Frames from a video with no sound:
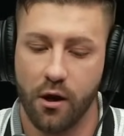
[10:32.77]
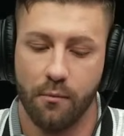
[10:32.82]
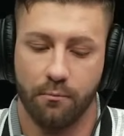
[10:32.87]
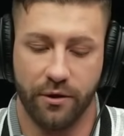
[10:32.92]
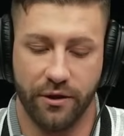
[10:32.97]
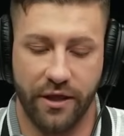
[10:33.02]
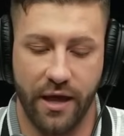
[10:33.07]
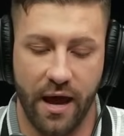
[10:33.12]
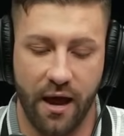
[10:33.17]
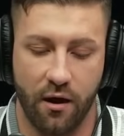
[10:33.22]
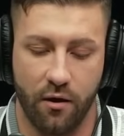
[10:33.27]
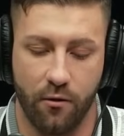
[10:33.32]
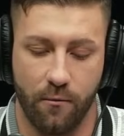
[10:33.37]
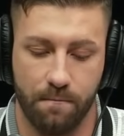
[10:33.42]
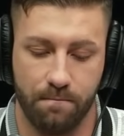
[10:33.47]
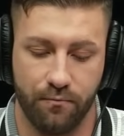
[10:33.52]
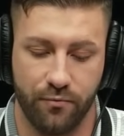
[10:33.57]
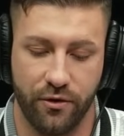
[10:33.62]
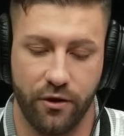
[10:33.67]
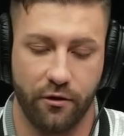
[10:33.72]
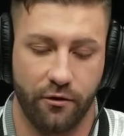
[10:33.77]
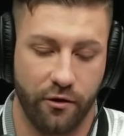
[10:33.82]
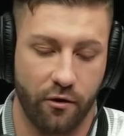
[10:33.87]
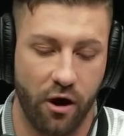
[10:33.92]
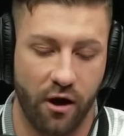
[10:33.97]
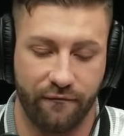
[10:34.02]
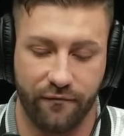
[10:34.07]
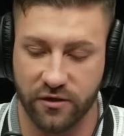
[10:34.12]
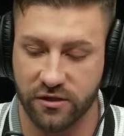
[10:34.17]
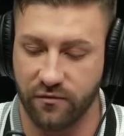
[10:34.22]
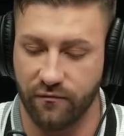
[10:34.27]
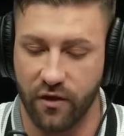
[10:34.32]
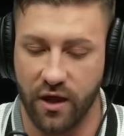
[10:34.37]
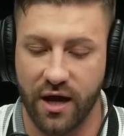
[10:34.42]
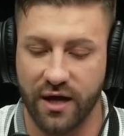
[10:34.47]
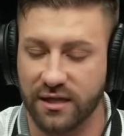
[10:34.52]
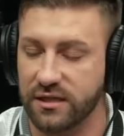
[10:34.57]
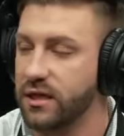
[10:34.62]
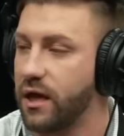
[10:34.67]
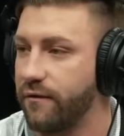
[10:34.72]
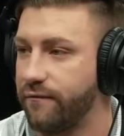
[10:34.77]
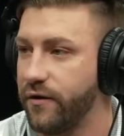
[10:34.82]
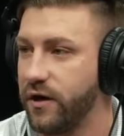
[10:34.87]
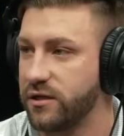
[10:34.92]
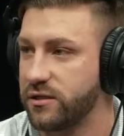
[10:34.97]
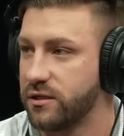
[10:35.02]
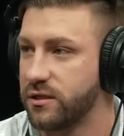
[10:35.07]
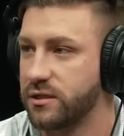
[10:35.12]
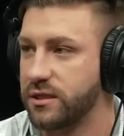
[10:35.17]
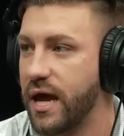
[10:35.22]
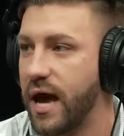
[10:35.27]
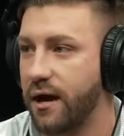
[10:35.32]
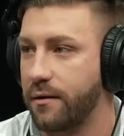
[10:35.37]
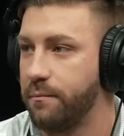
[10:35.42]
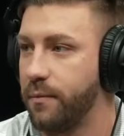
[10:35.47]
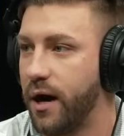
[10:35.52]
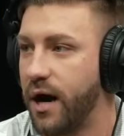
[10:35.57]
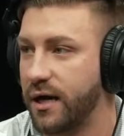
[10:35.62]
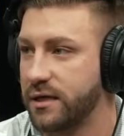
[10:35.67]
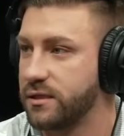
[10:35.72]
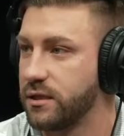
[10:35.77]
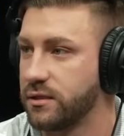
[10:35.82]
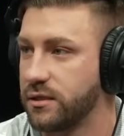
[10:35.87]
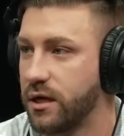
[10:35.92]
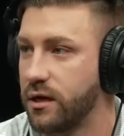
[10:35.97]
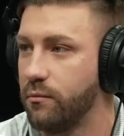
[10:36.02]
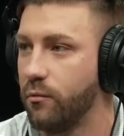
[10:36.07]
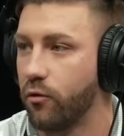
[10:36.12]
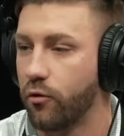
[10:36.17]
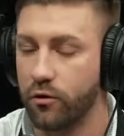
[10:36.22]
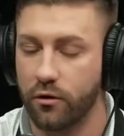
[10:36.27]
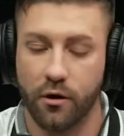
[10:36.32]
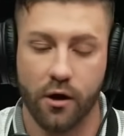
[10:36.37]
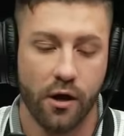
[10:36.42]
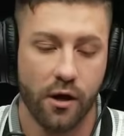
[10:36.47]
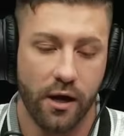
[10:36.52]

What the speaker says: But now, your offensive line's not facing stacked boxes anymore.